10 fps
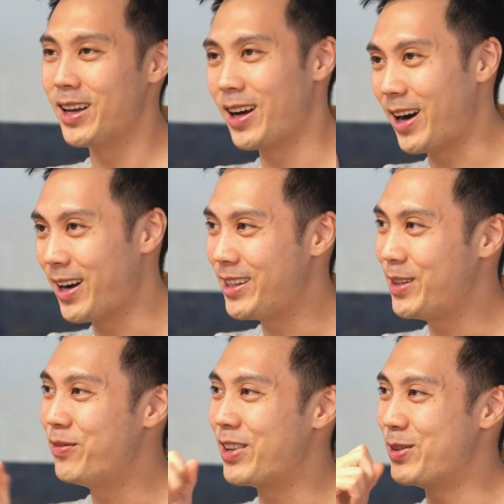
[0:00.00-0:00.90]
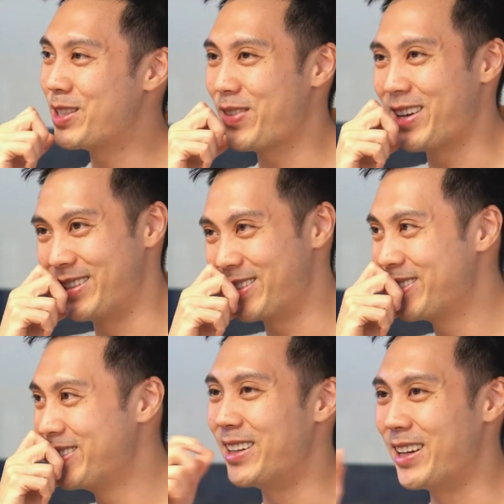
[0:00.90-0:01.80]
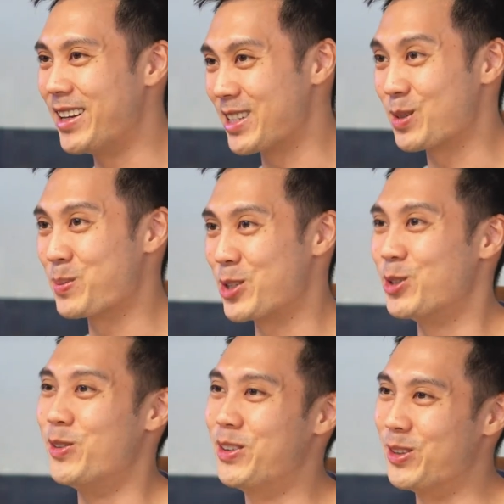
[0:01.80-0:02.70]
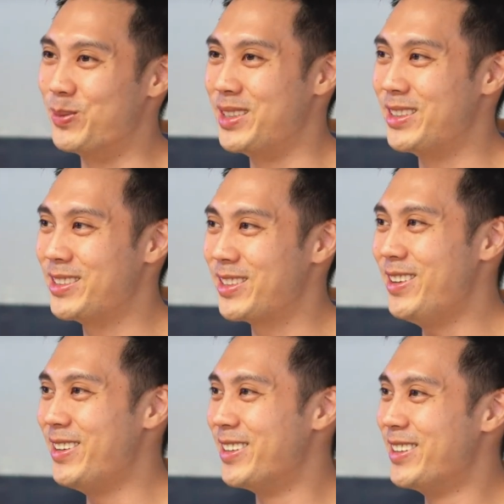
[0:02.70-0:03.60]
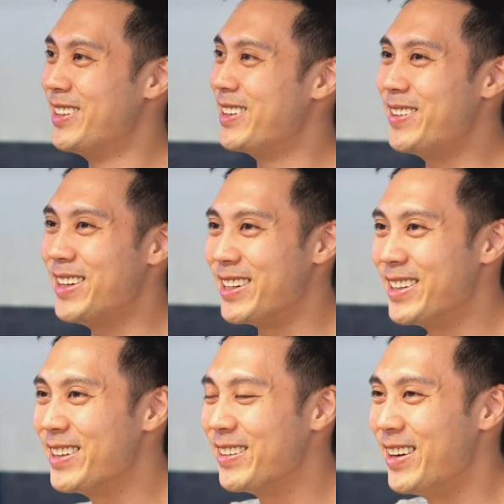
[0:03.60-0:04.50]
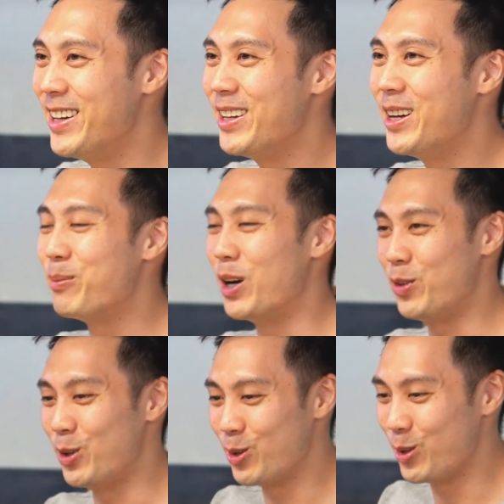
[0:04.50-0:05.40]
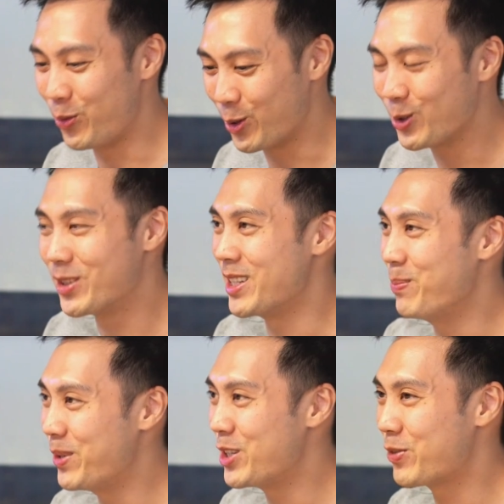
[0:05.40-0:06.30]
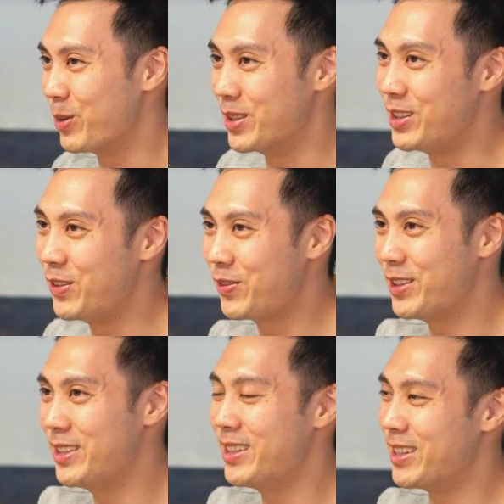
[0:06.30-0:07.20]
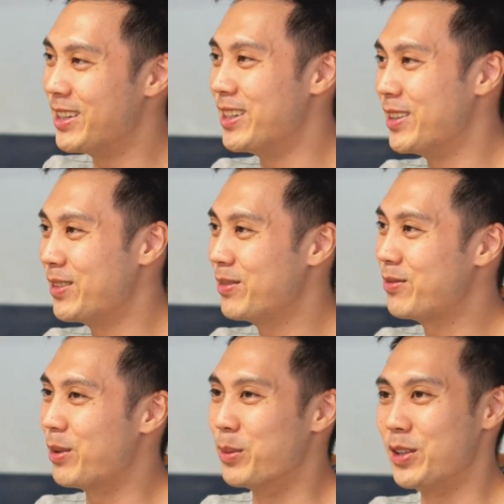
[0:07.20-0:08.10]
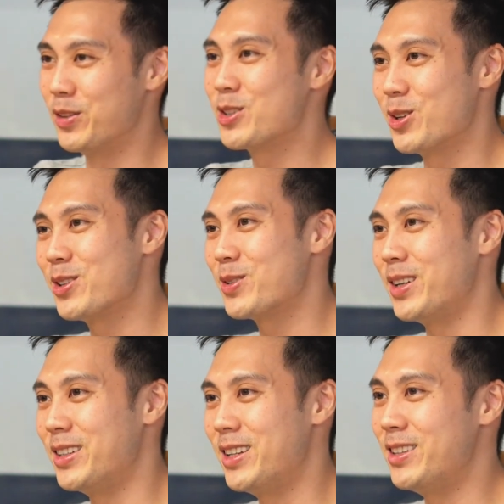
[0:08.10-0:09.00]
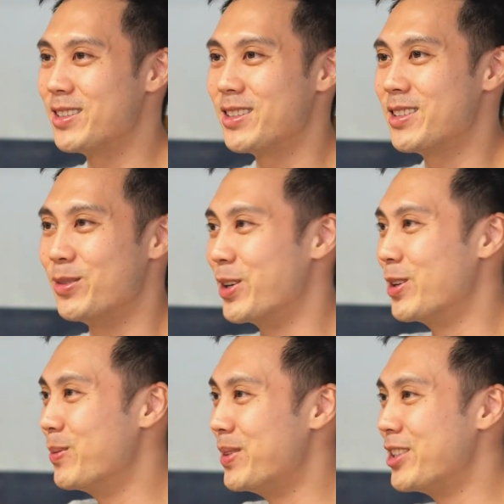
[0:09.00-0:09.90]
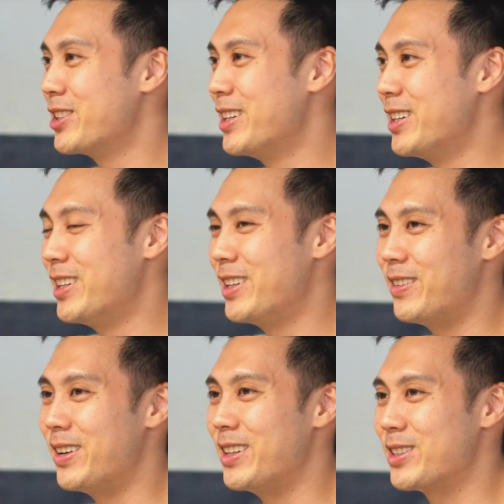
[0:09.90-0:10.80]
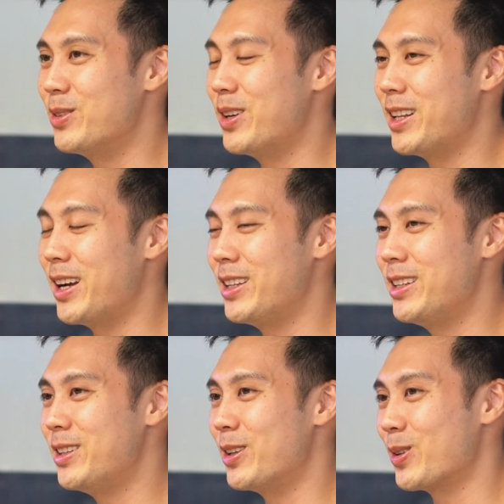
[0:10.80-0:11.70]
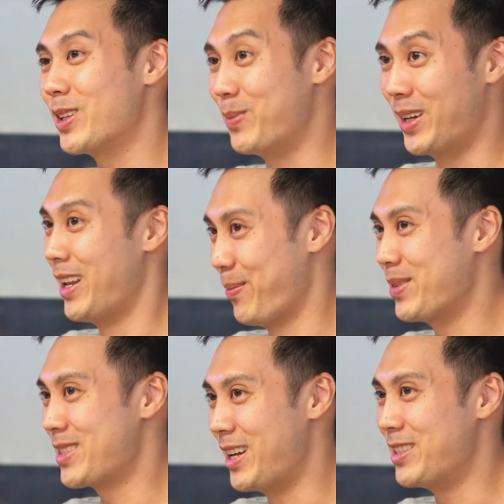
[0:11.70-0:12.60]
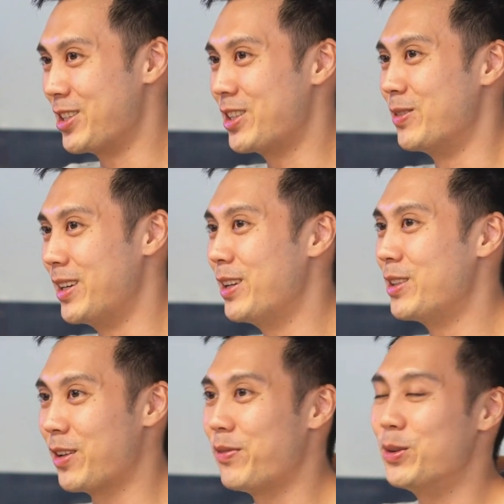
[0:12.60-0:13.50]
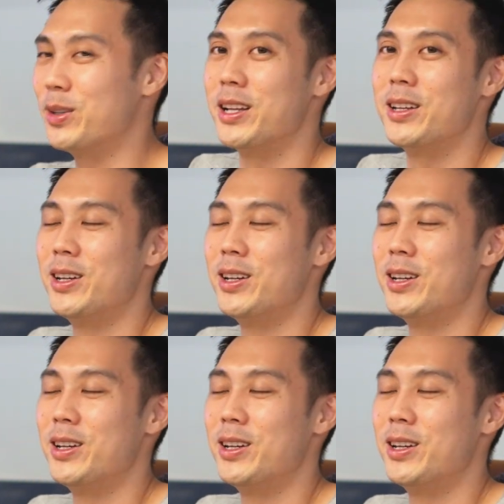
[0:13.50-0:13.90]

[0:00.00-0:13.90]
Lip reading: hi Tim Ferriss fans, and then there's a special offer for me. So great, right? But if you go to the same page from a different source, right? Then it's just a regular page, right? So I think we are talking about the personalization, right? Yeah. So I feel like